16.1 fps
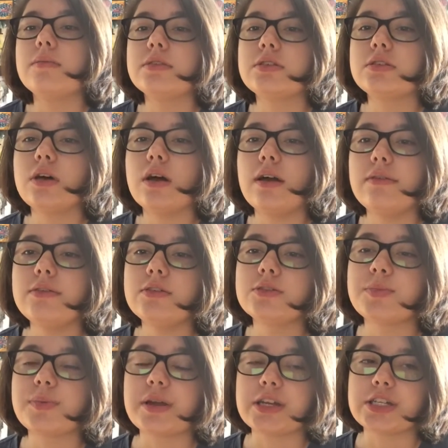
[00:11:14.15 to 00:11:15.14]
So I've
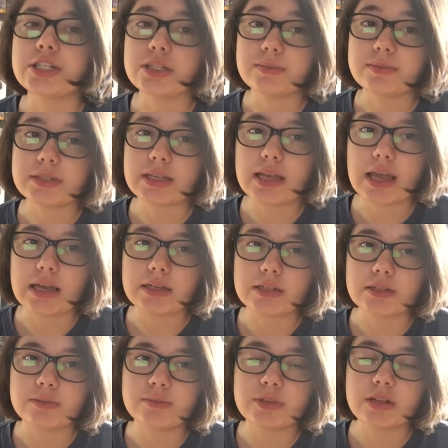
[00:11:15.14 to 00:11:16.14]
used pendulums and
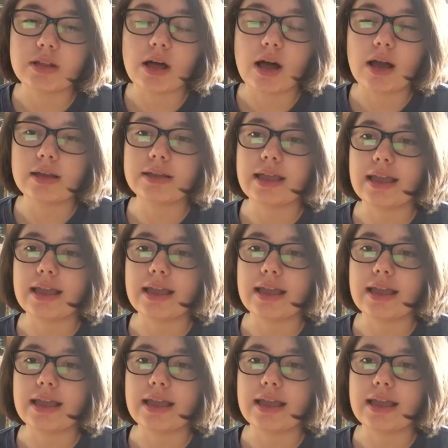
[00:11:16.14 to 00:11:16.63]
candles a lot.